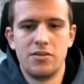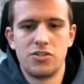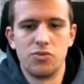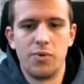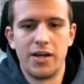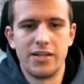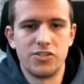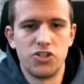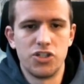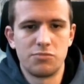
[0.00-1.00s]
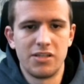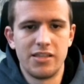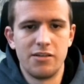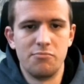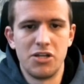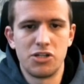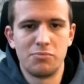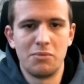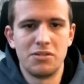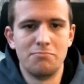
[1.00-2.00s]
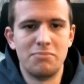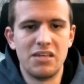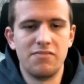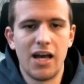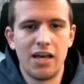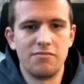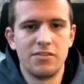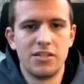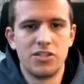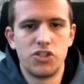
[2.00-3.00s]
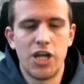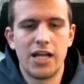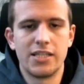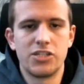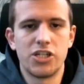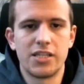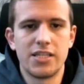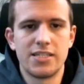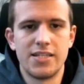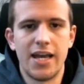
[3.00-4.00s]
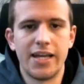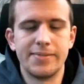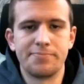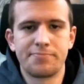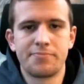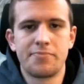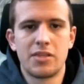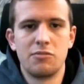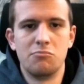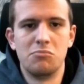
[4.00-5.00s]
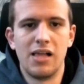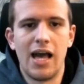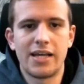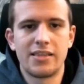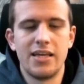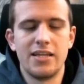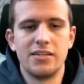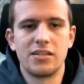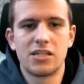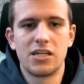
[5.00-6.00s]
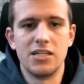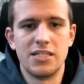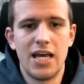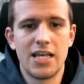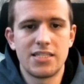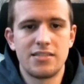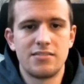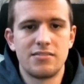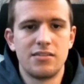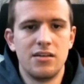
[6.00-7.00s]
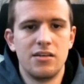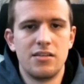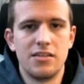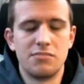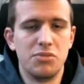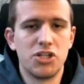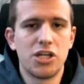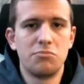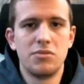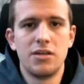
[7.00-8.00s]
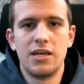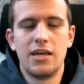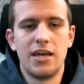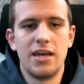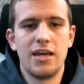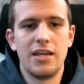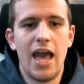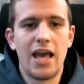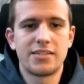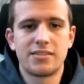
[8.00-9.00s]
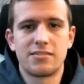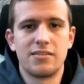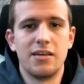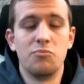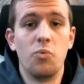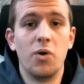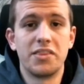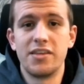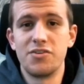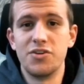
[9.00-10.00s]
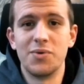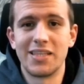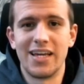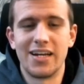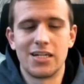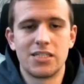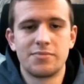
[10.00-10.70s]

So white has just played their bishop up to b5, challenging this knight. Black then contests this bishop and asks them what they're doing there.